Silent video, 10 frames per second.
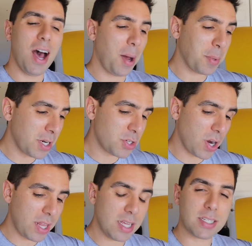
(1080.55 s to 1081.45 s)
I'm gonna
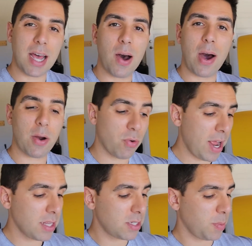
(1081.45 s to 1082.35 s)
try this out. I
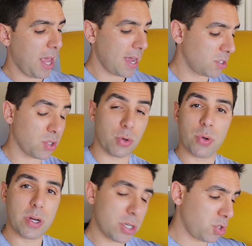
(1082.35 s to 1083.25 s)
ran some gas
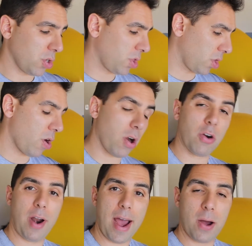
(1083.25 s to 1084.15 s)
through it, shook the
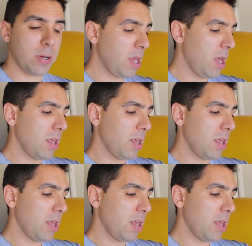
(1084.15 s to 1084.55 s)
car around,